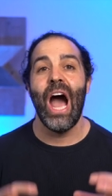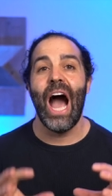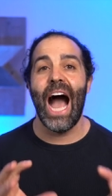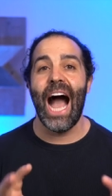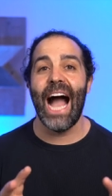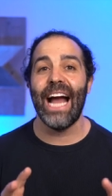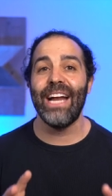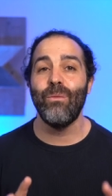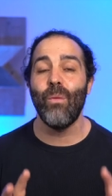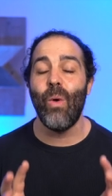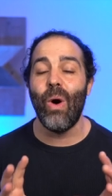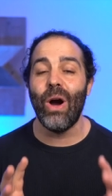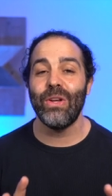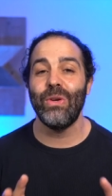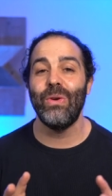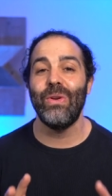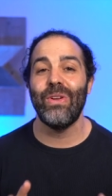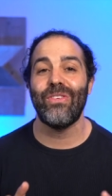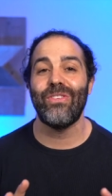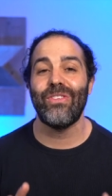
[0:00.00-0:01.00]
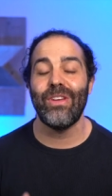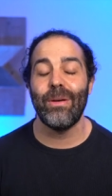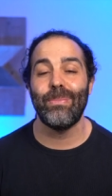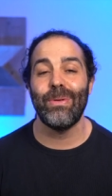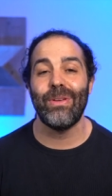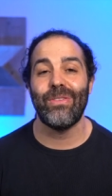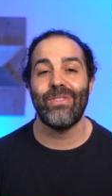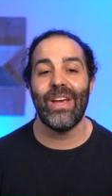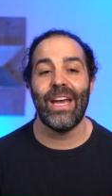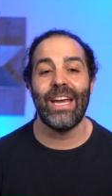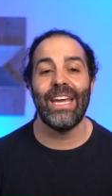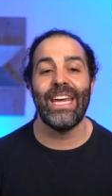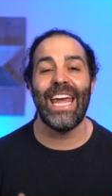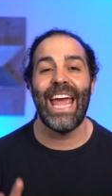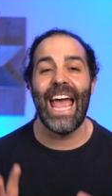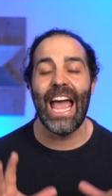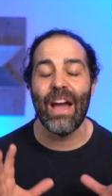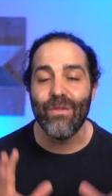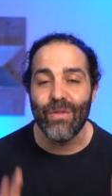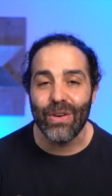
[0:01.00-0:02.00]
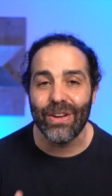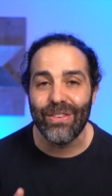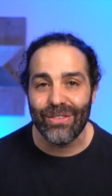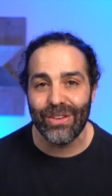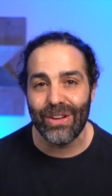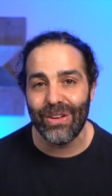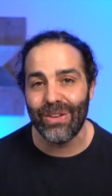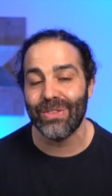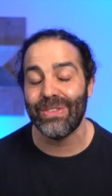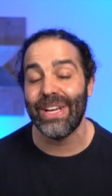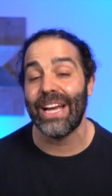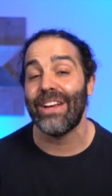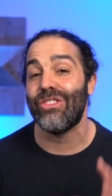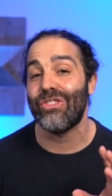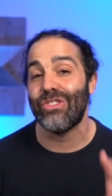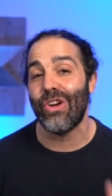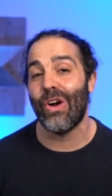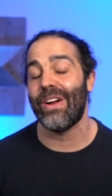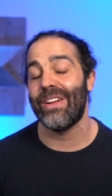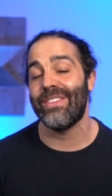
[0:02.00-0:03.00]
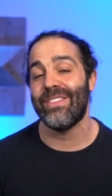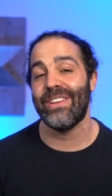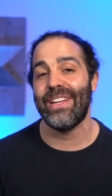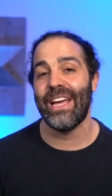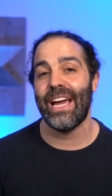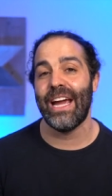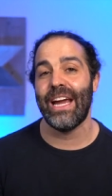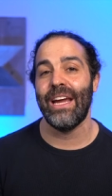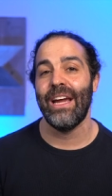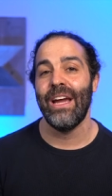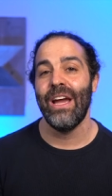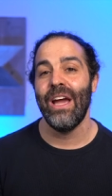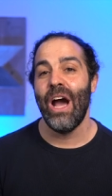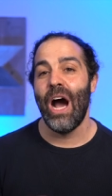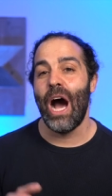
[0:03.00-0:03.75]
I want you to simply say every single day, starting today,